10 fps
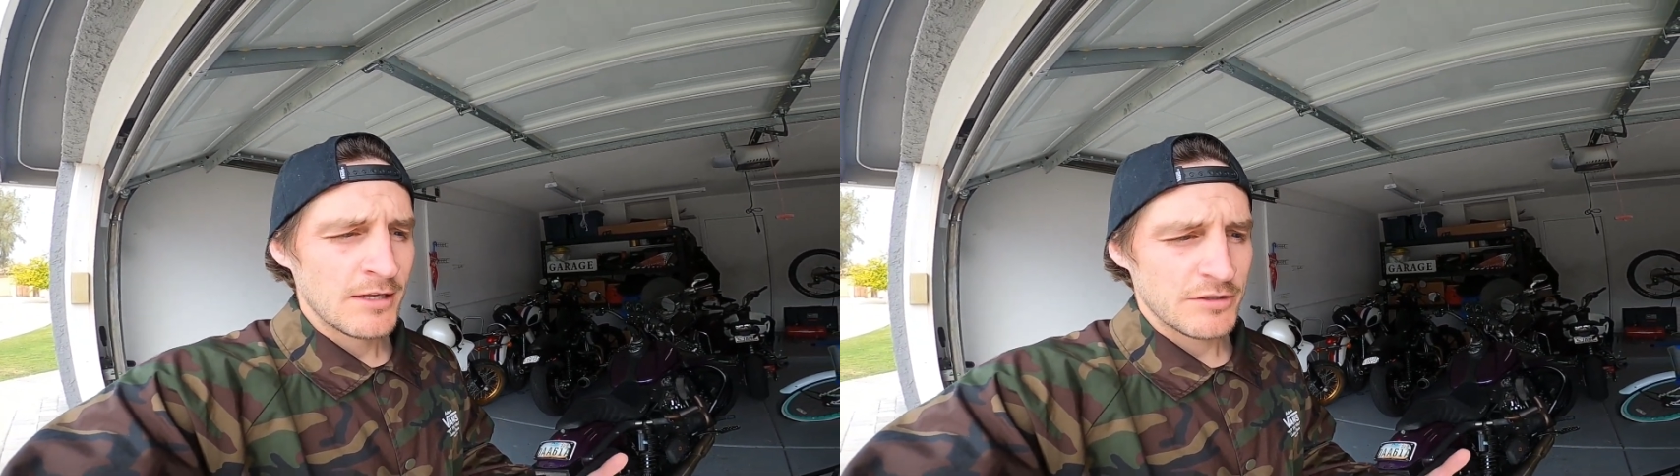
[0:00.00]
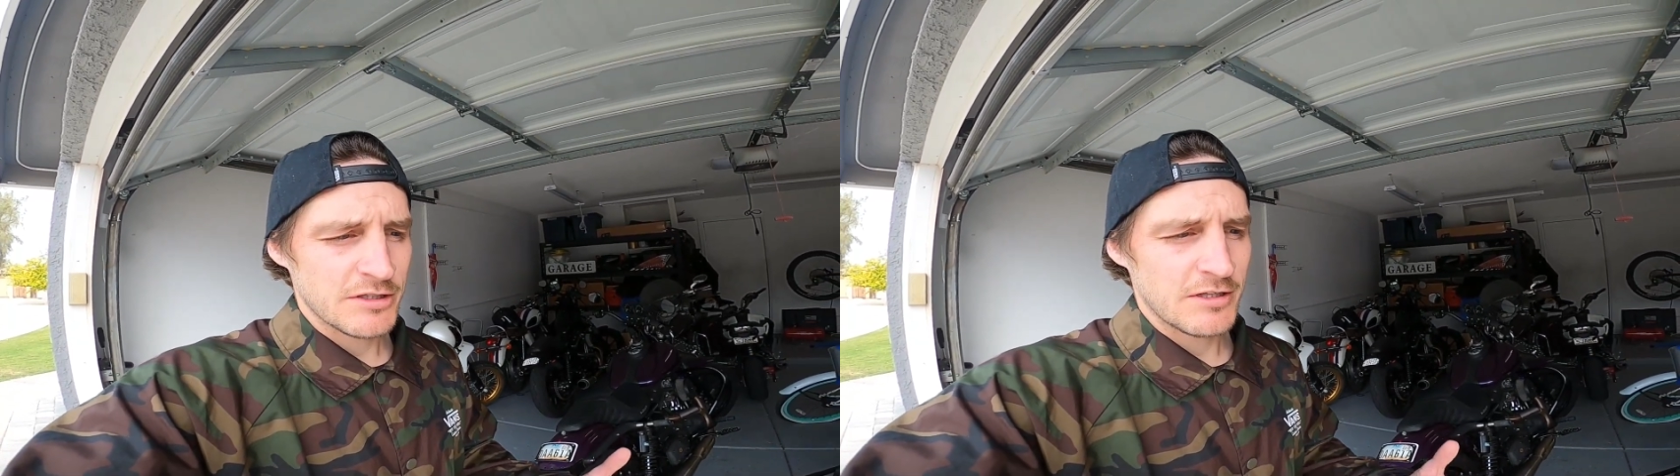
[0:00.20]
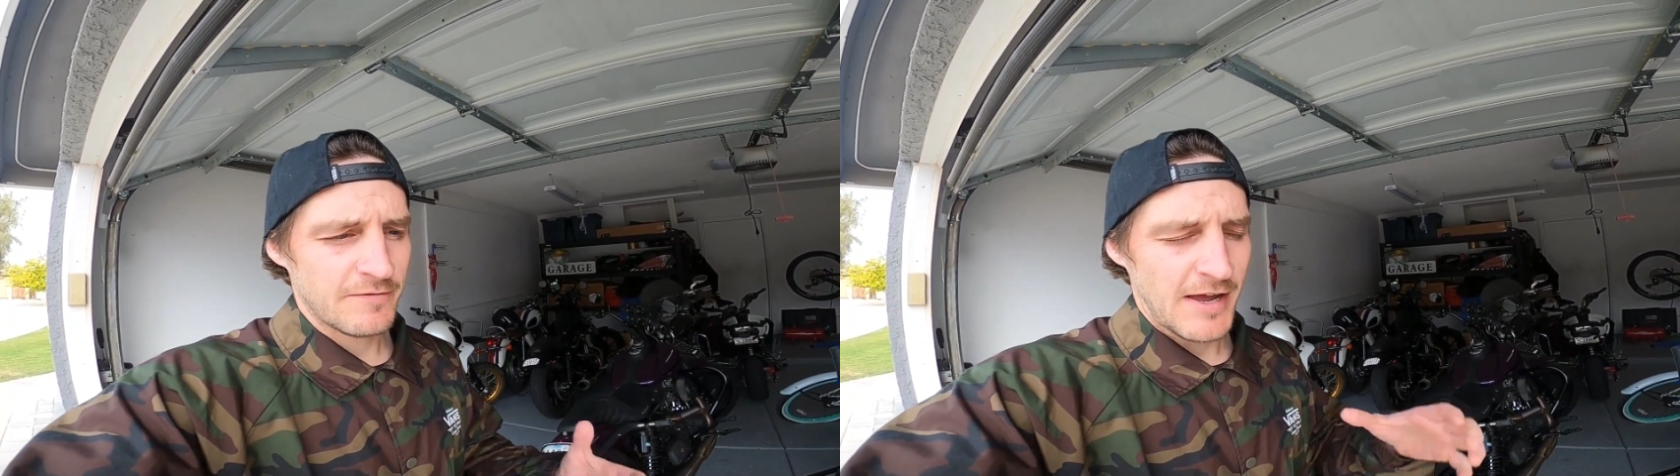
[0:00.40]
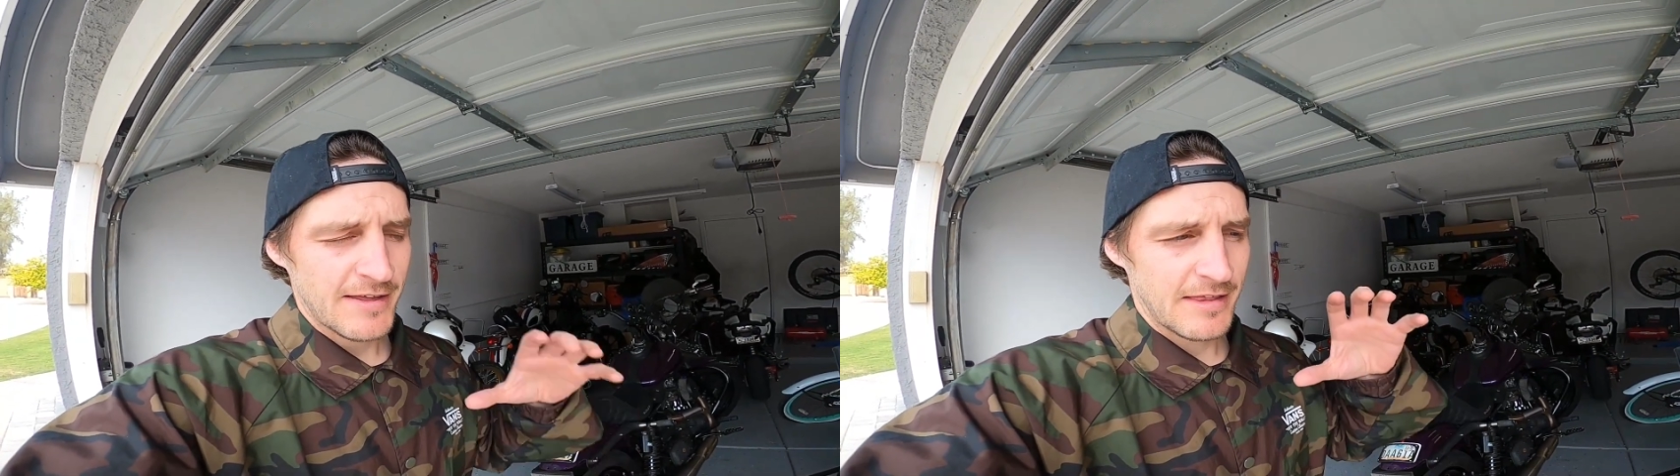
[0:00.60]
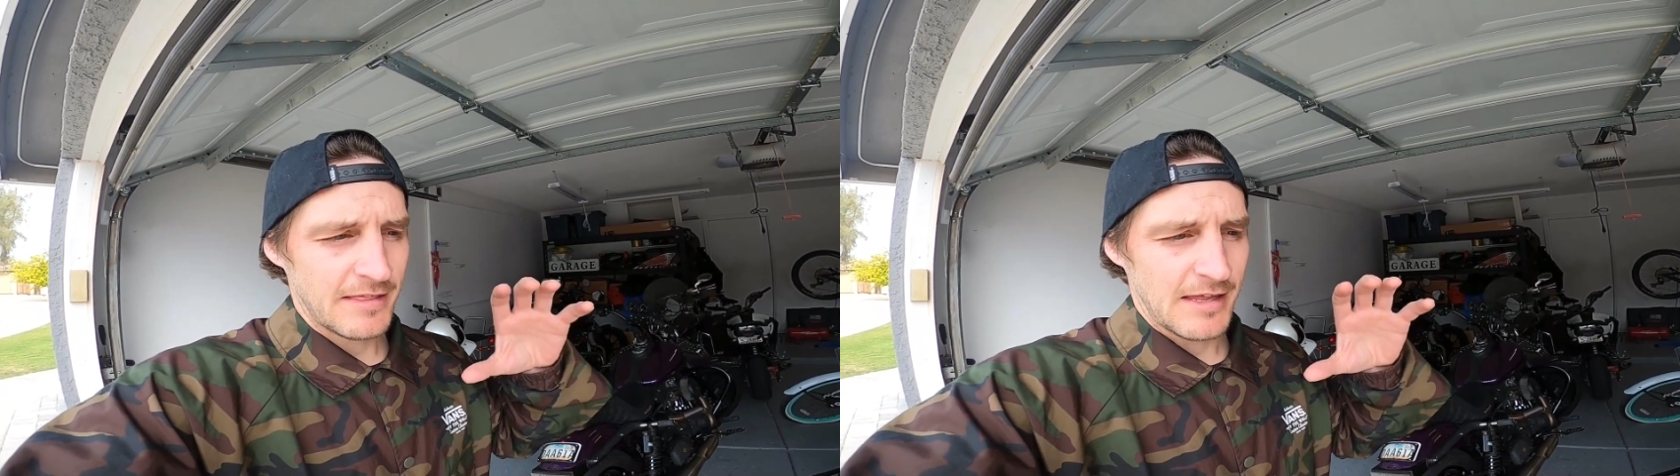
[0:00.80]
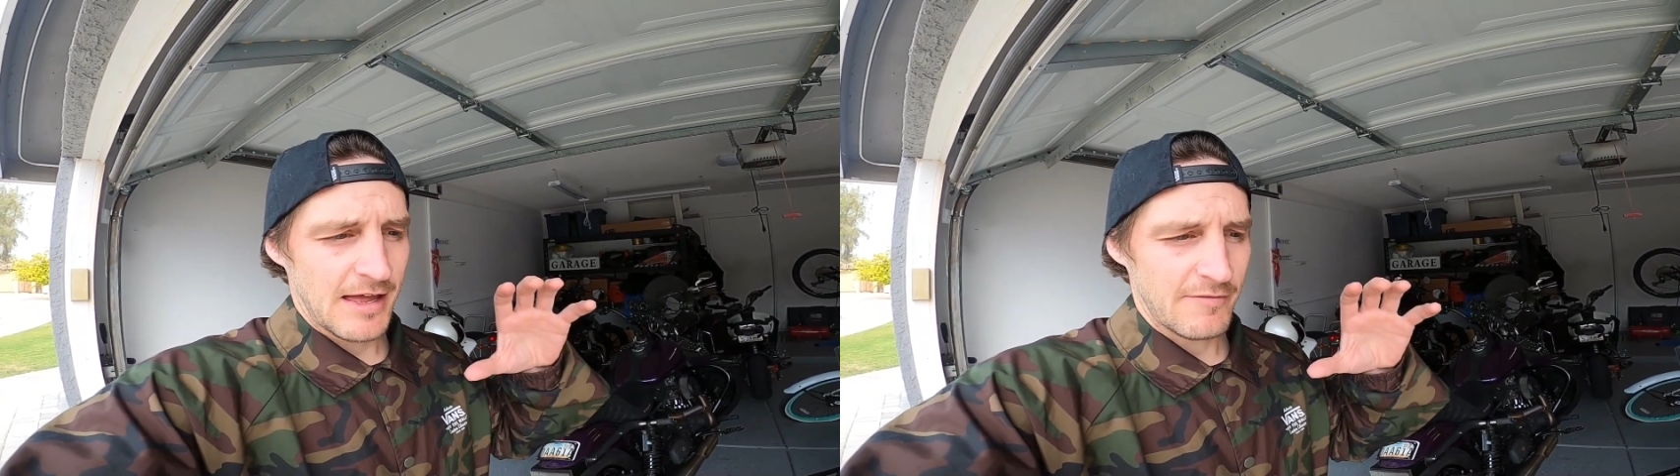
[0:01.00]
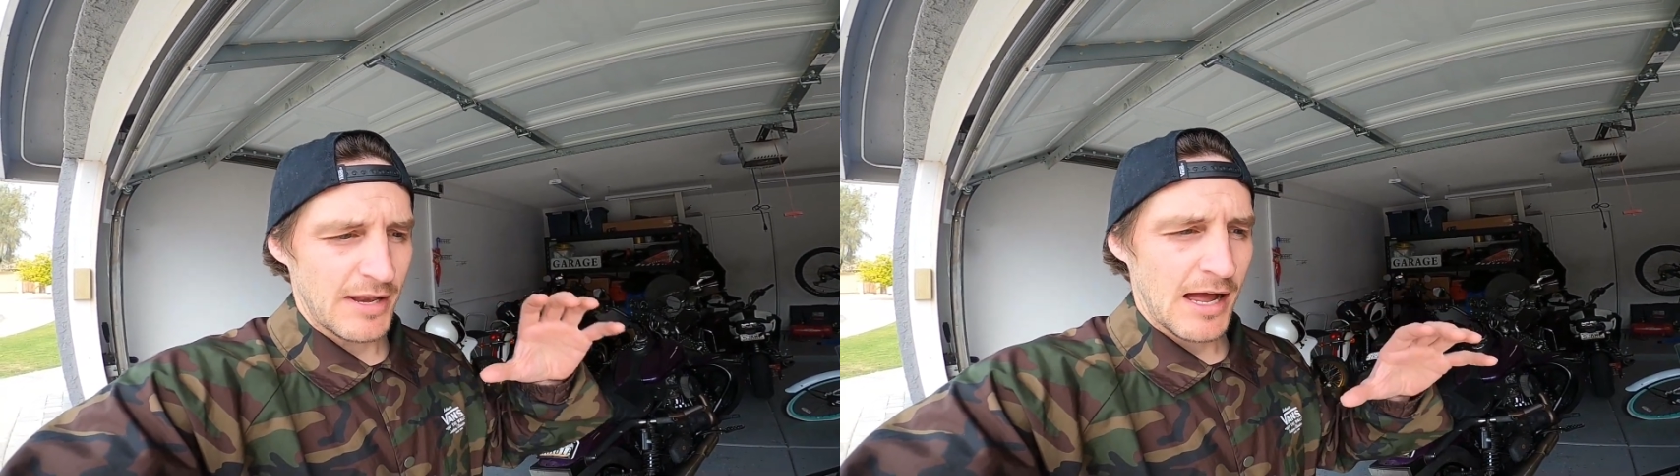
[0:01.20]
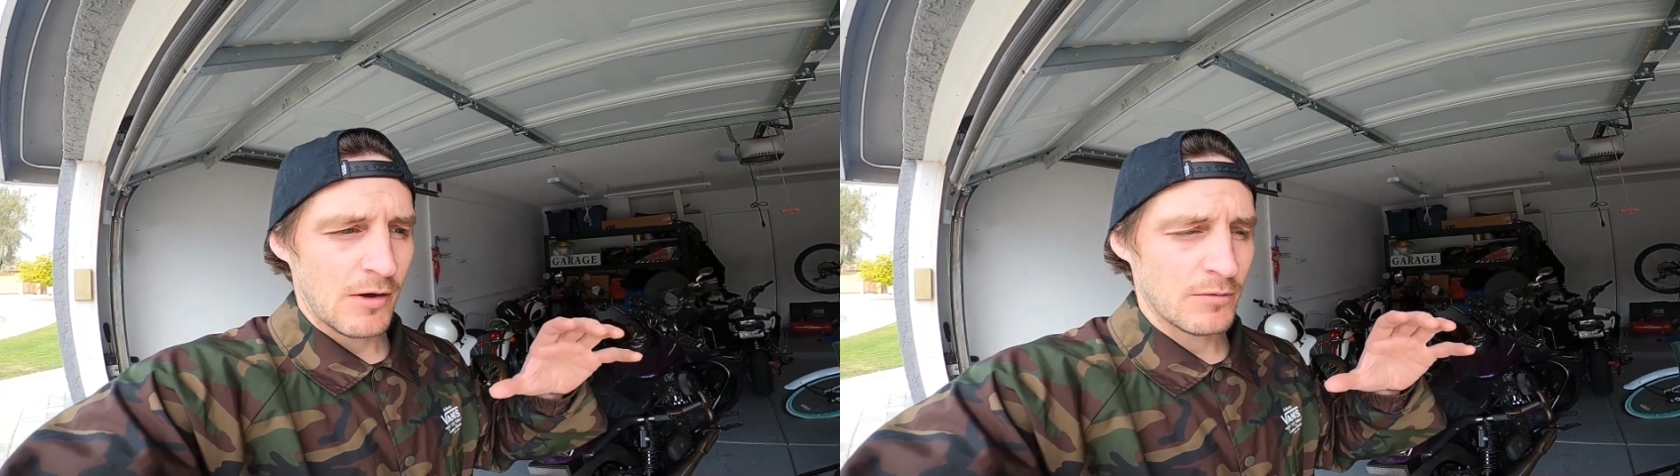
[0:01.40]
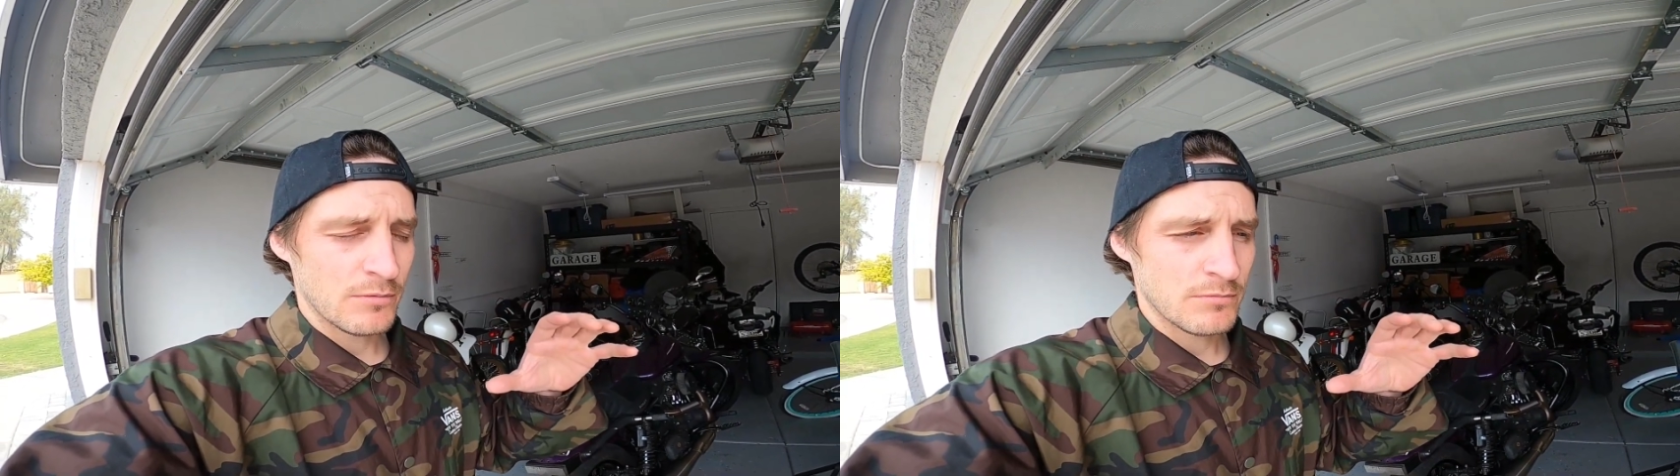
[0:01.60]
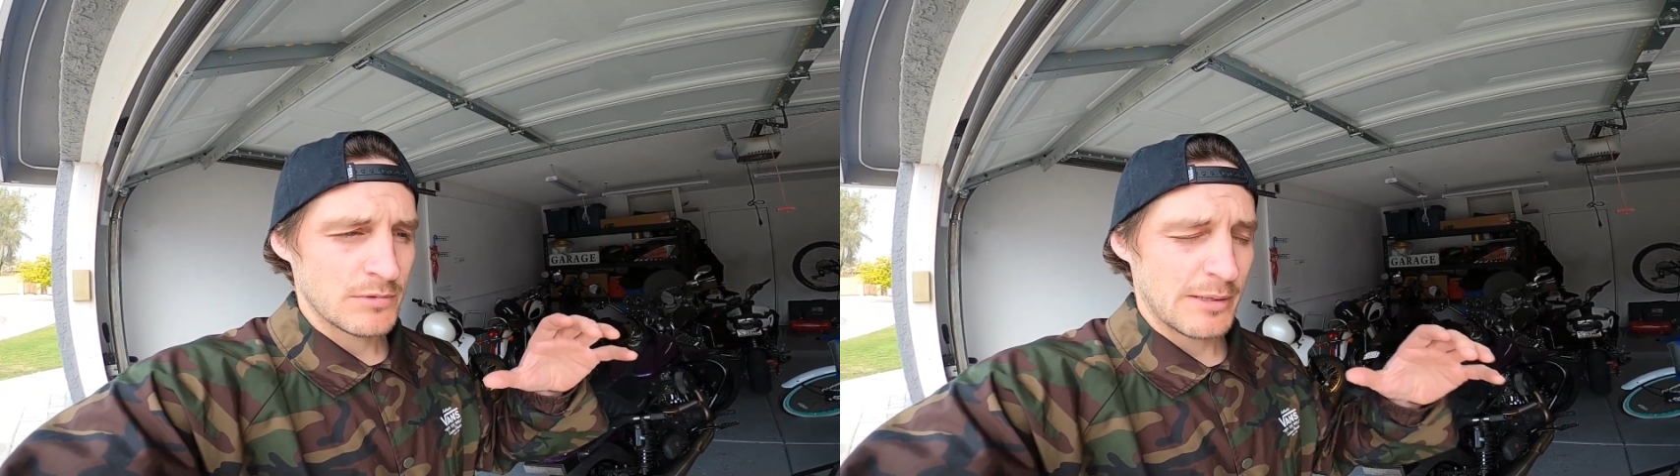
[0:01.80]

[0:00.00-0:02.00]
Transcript: Just the fact that they have now